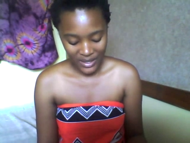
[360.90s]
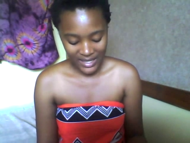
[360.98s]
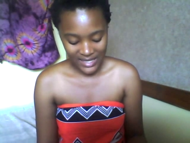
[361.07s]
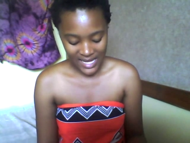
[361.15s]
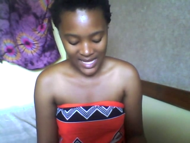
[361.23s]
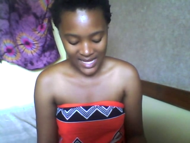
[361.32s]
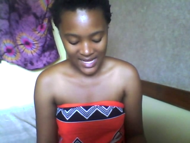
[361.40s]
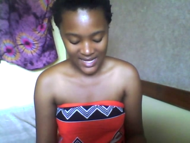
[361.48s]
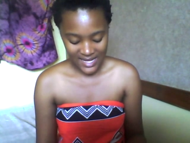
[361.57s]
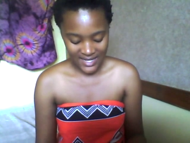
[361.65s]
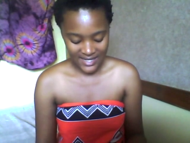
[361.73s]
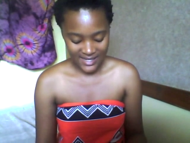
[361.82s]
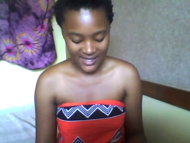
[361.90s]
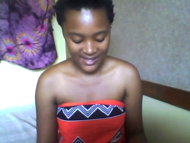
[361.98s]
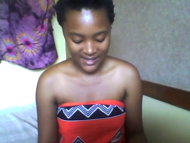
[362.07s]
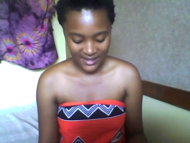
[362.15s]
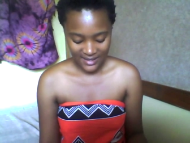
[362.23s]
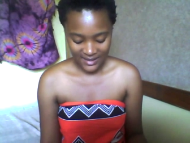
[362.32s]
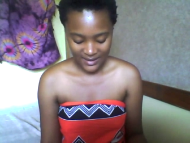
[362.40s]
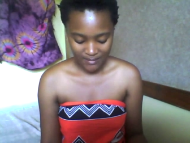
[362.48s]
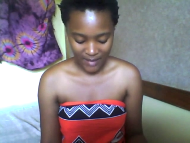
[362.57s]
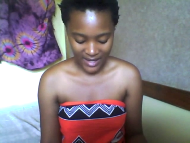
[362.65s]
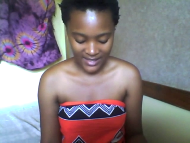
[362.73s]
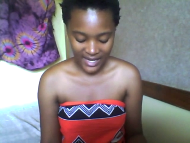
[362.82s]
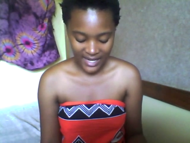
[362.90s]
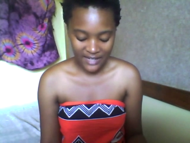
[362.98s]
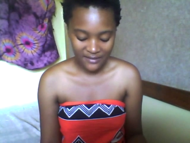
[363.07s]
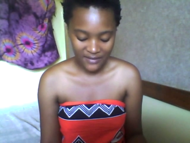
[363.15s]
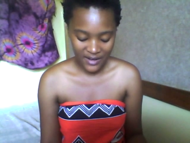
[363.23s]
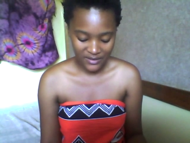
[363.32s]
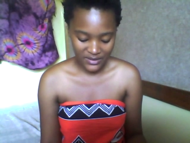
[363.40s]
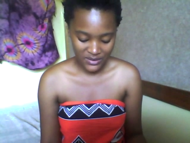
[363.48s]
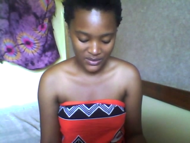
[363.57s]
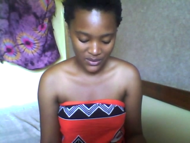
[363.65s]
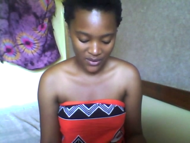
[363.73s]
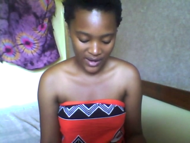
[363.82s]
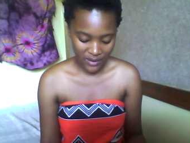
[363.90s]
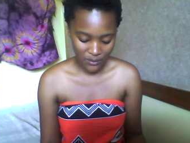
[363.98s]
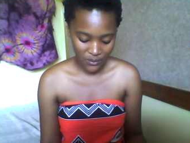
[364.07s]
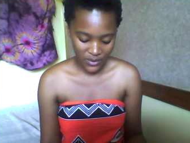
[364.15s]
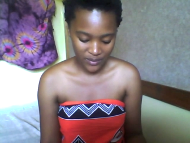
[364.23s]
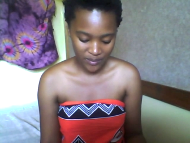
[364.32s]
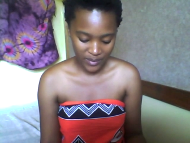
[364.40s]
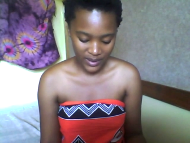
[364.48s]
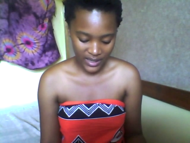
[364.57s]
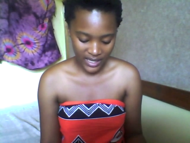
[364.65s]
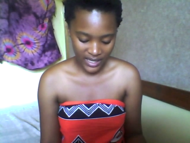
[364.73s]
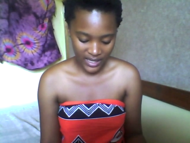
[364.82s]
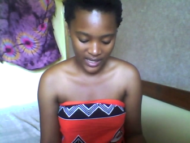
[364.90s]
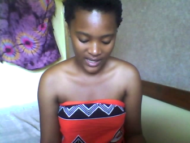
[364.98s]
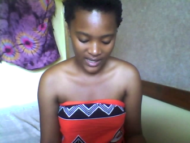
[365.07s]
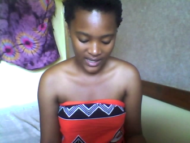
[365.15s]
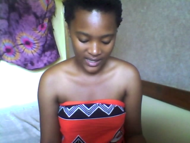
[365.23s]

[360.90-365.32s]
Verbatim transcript: it is my second favorite story would be